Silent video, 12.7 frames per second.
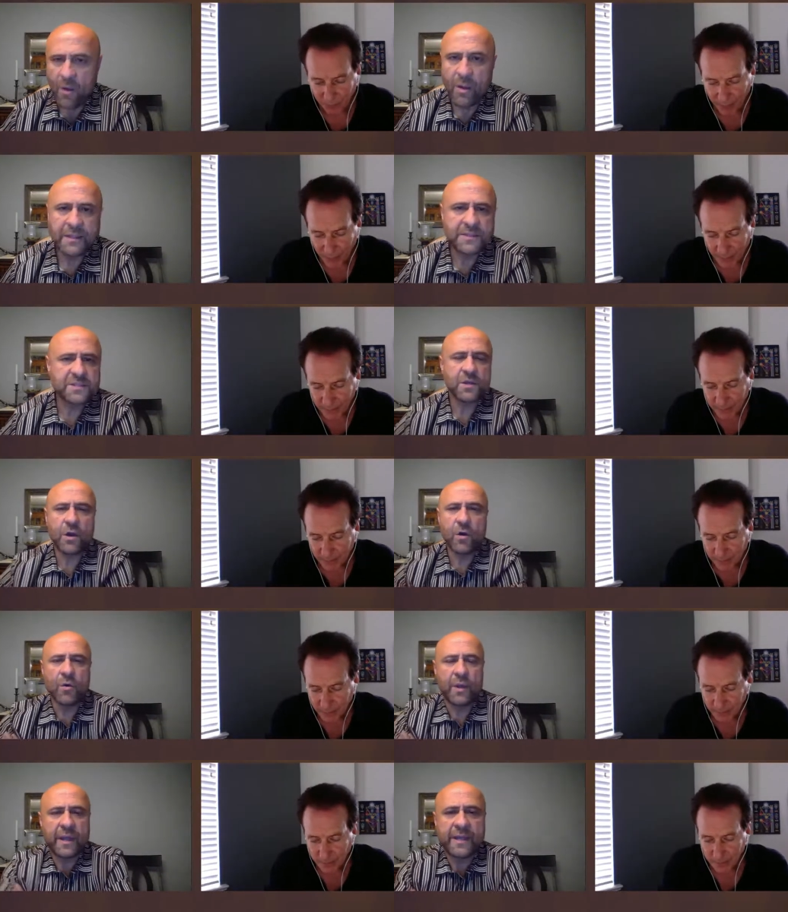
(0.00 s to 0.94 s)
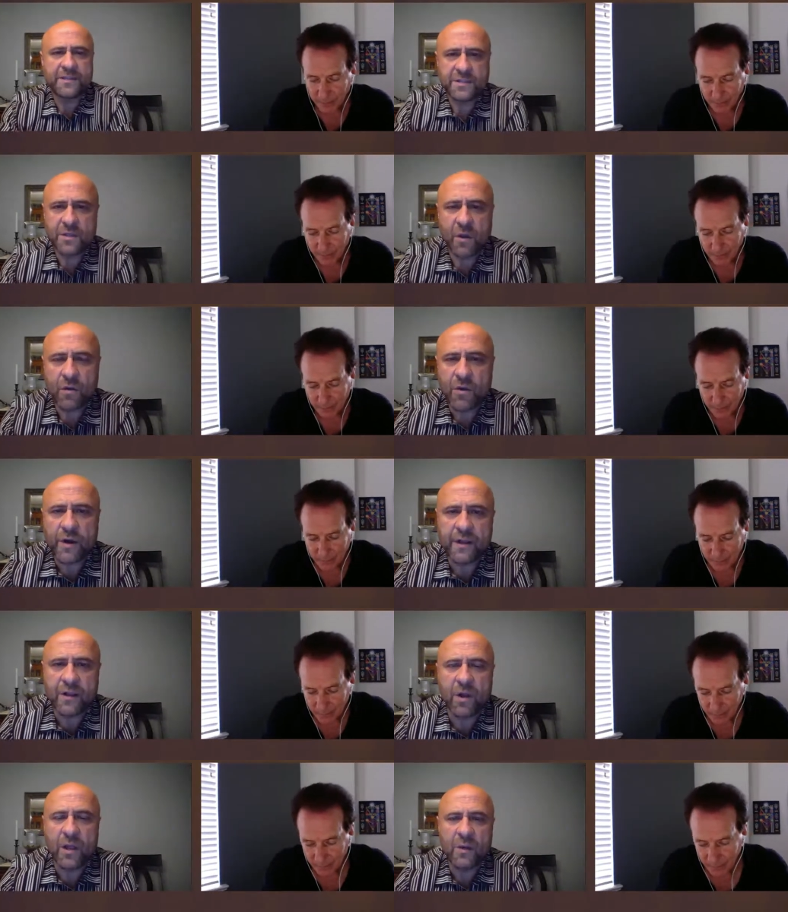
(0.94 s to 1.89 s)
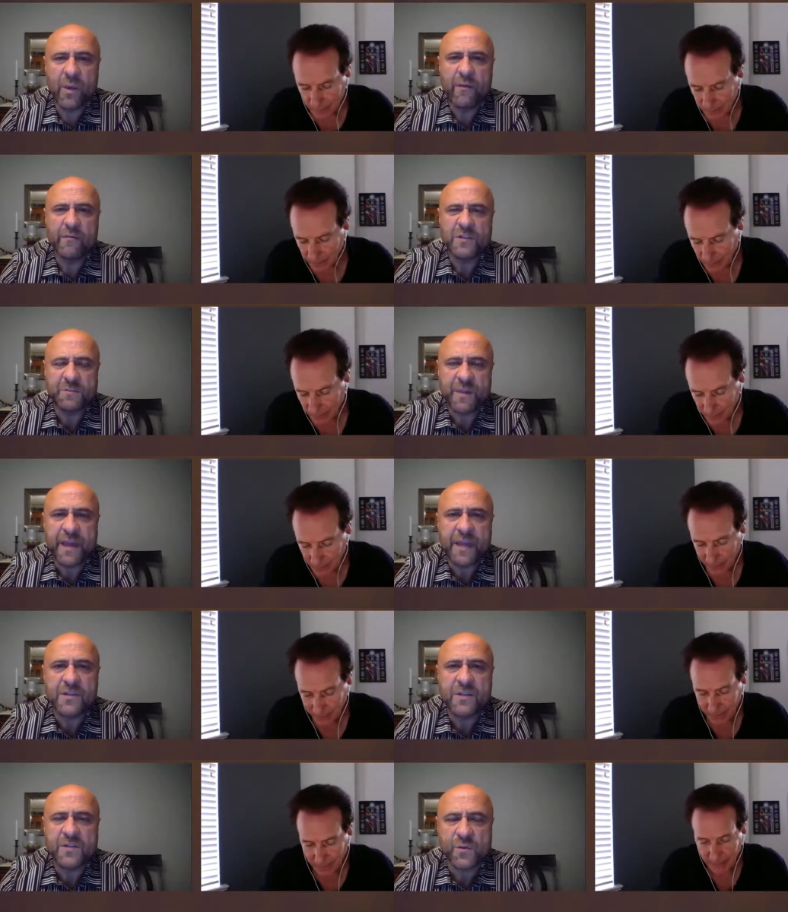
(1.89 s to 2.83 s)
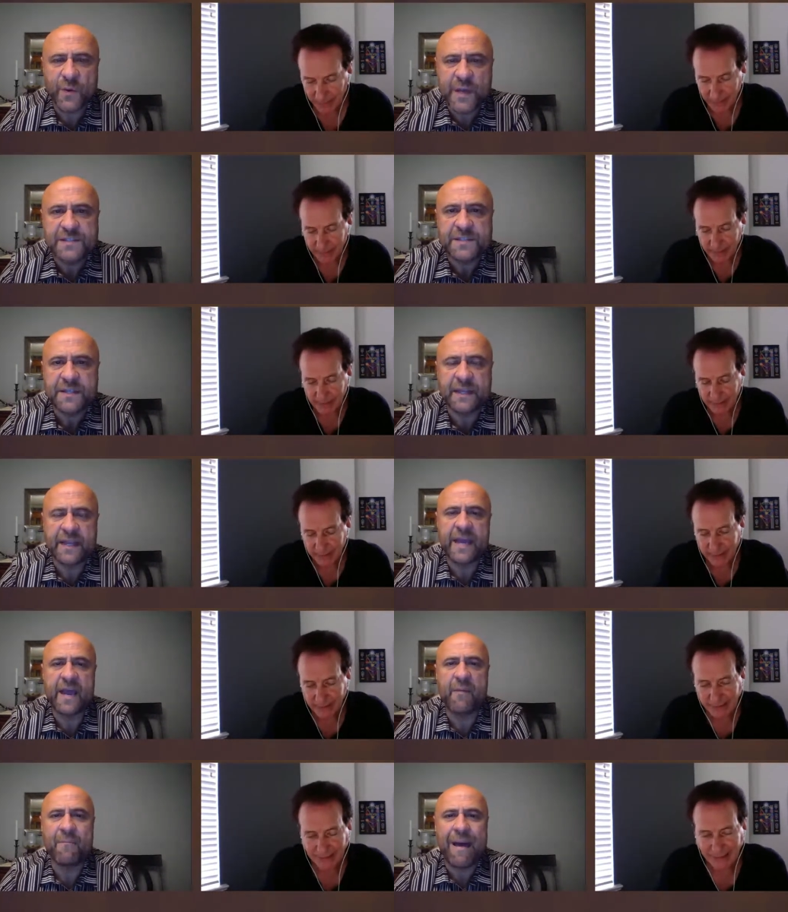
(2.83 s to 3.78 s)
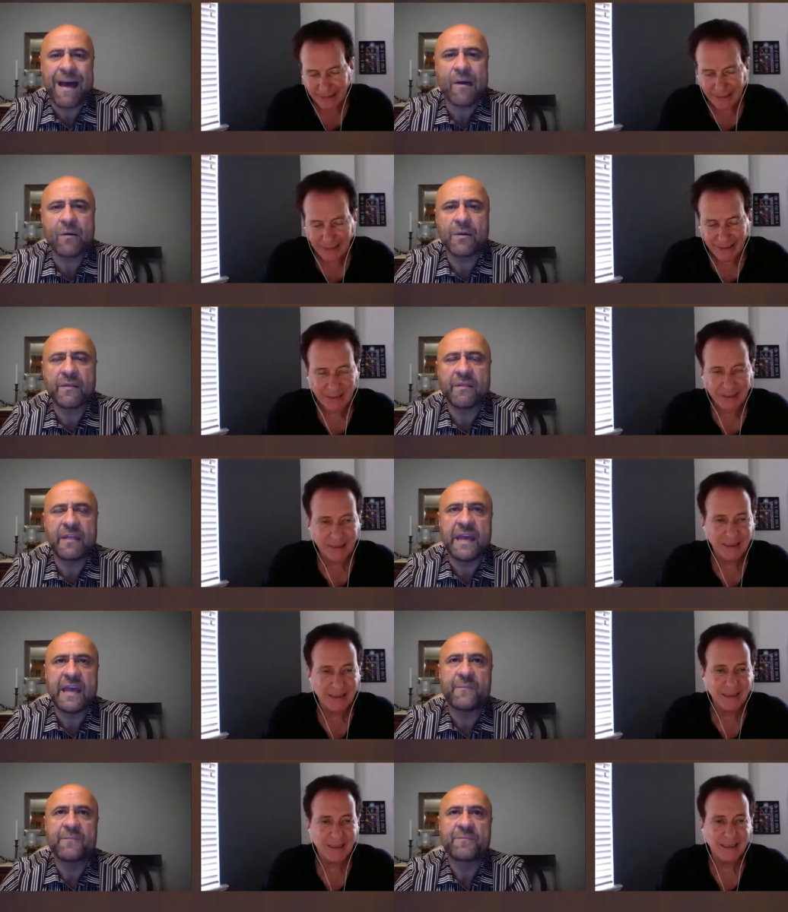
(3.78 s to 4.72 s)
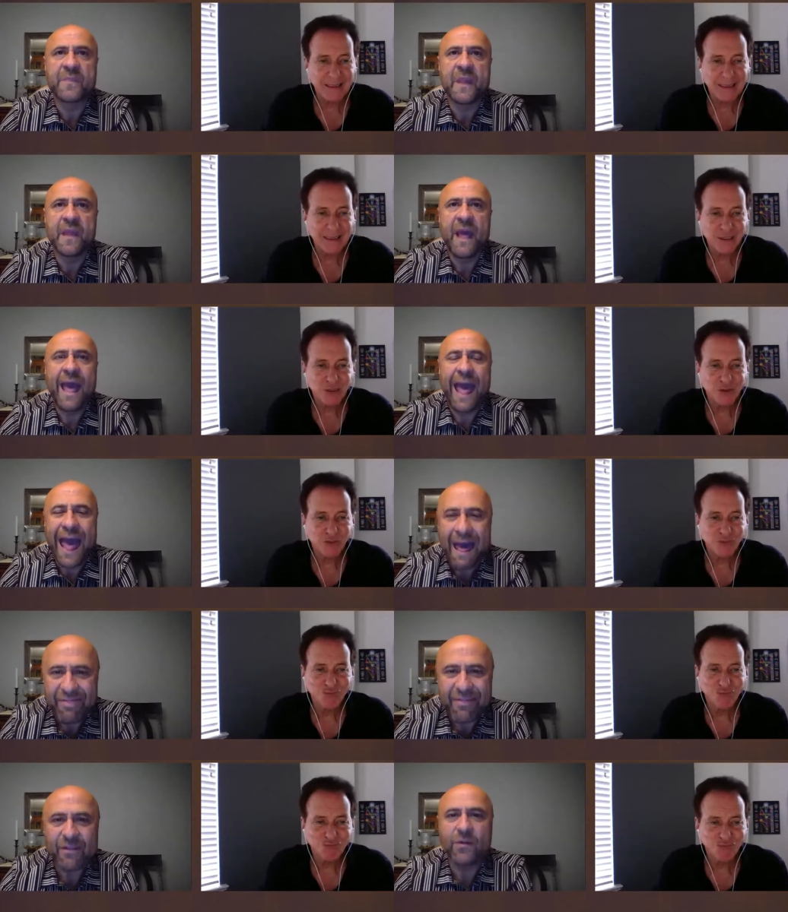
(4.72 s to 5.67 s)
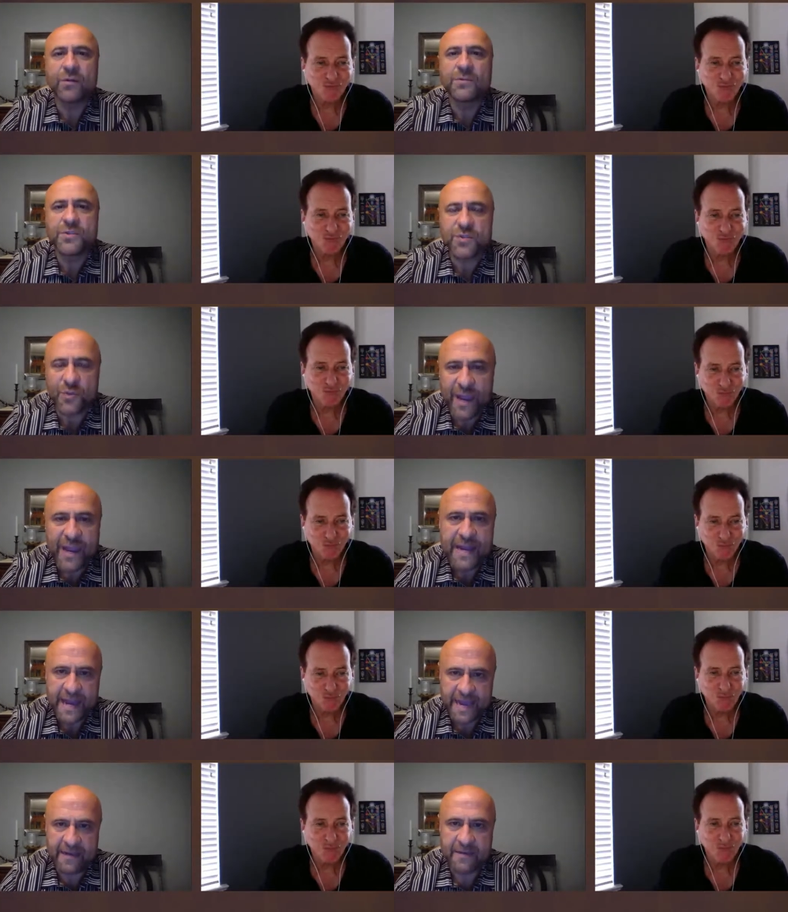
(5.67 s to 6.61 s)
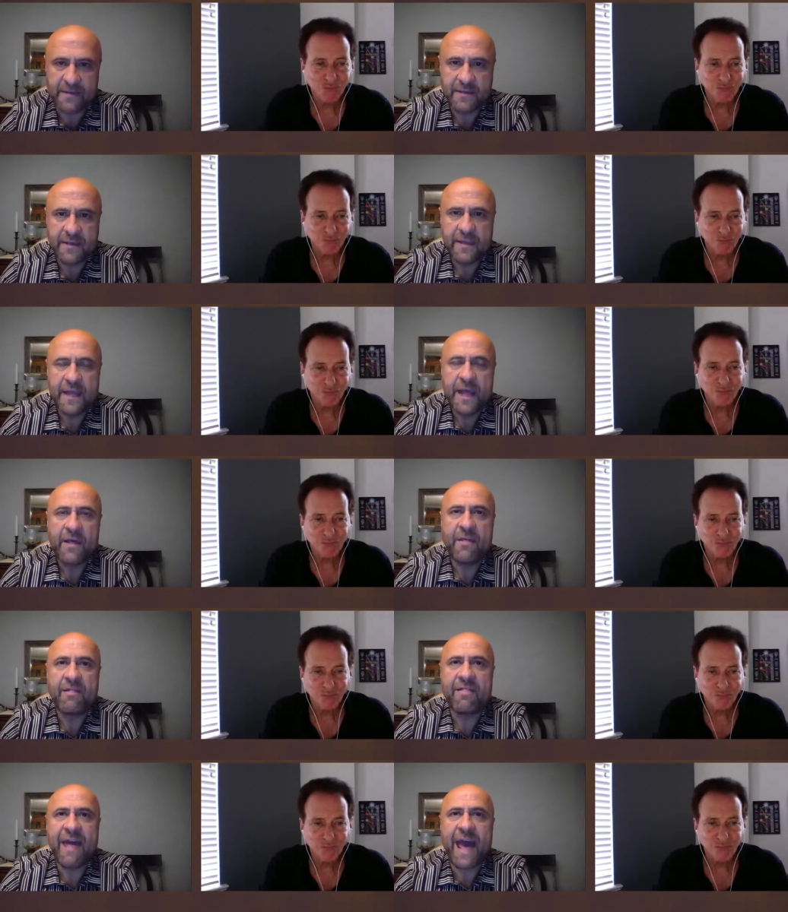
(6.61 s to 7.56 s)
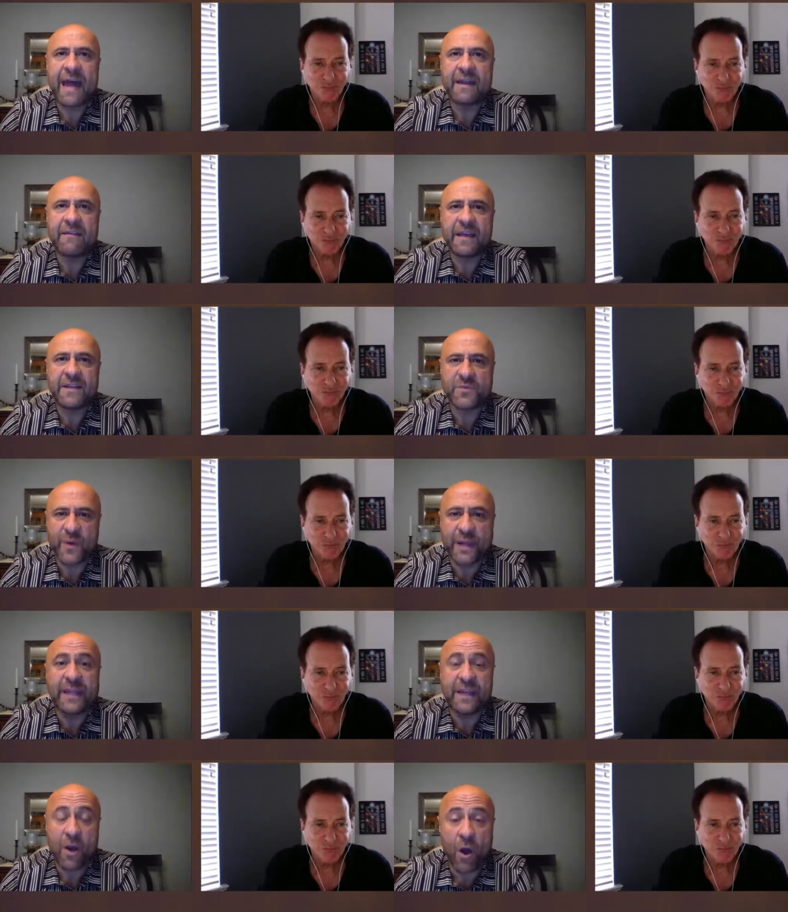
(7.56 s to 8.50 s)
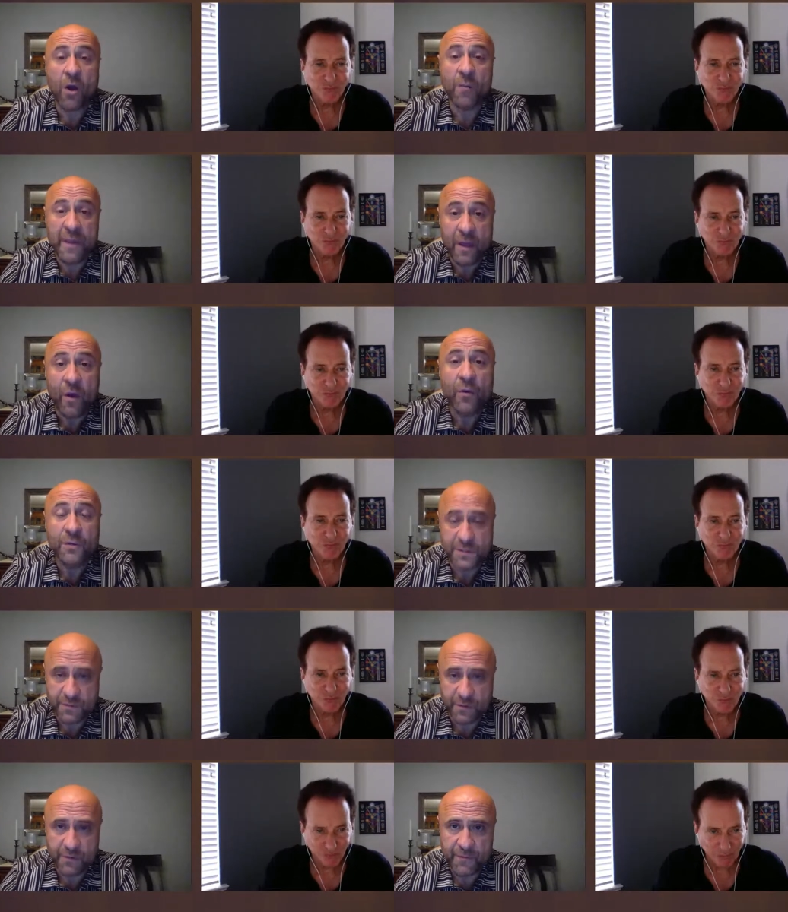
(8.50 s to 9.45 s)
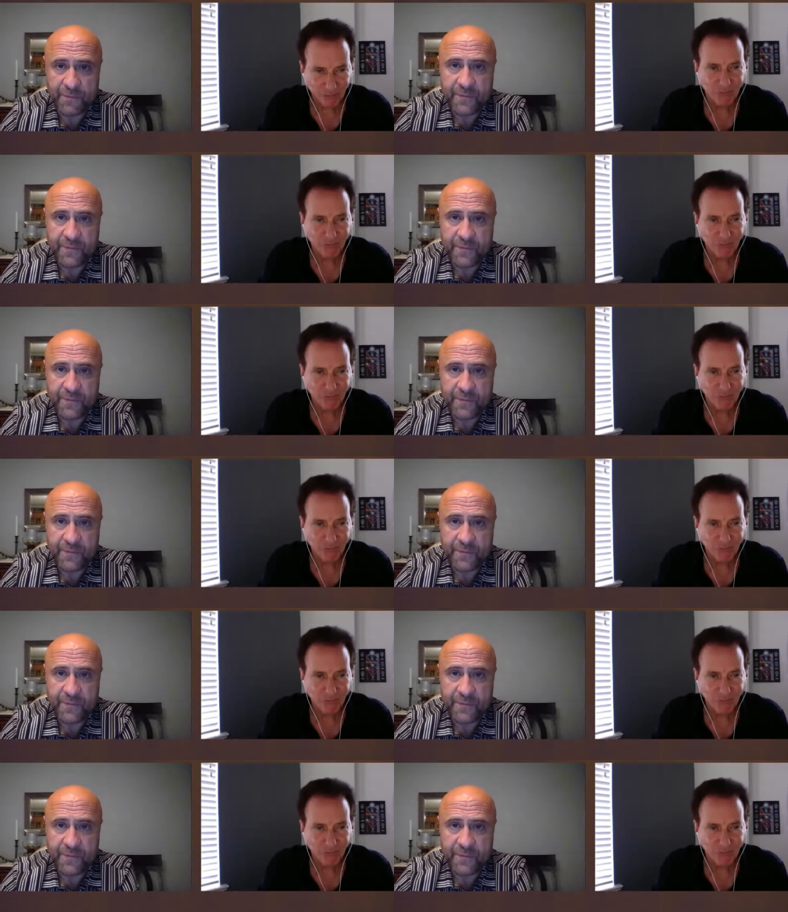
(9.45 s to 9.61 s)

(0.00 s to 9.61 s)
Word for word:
Speaker 1: Well, it's so it's so critical, and we were speaking just recently about the ethical training that the Israeli army goes through.